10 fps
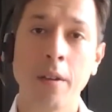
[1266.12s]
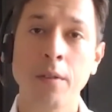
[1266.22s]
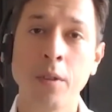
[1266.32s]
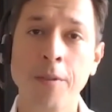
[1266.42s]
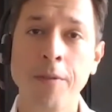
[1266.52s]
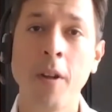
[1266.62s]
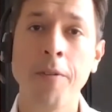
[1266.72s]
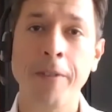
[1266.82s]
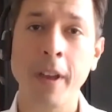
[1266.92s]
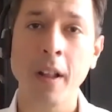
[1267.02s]
Do follow
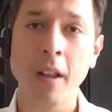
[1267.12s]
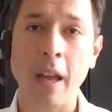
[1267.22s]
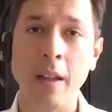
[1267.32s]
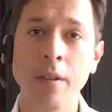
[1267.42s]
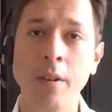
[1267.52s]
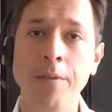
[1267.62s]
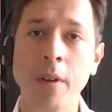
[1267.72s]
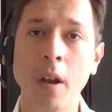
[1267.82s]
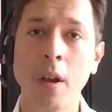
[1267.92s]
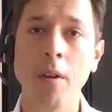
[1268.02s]
Phil and do
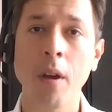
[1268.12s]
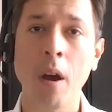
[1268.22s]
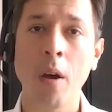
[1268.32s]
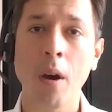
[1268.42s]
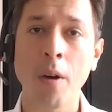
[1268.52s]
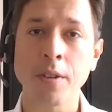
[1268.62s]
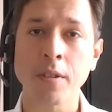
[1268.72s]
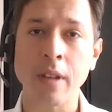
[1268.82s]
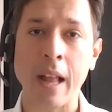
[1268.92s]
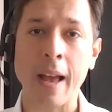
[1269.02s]
follow
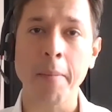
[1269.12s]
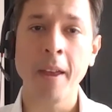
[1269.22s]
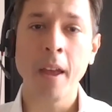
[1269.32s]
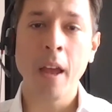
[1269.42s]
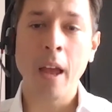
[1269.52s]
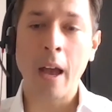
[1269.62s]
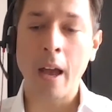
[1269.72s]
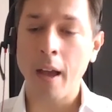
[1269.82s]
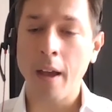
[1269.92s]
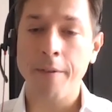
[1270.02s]
OceansLab.
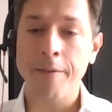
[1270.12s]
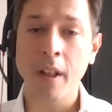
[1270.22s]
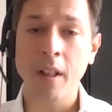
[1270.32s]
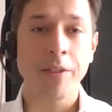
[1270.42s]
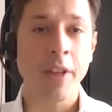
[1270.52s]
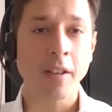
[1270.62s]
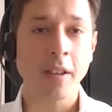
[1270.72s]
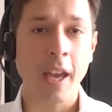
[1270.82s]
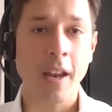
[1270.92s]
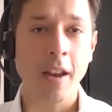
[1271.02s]
Phil, thanks
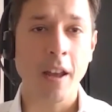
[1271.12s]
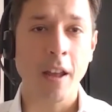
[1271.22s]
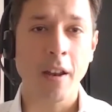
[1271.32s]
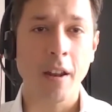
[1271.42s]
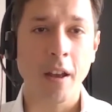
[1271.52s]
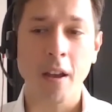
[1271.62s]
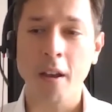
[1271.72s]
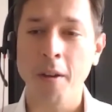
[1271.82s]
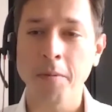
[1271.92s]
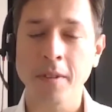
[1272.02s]
again, and
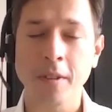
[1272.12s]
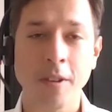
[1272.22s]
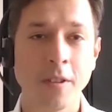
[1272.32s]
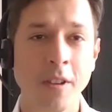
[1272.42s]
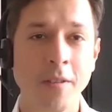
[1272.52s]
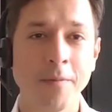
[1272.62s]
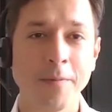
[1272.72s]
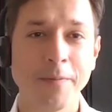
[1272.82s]
hope to see you soon.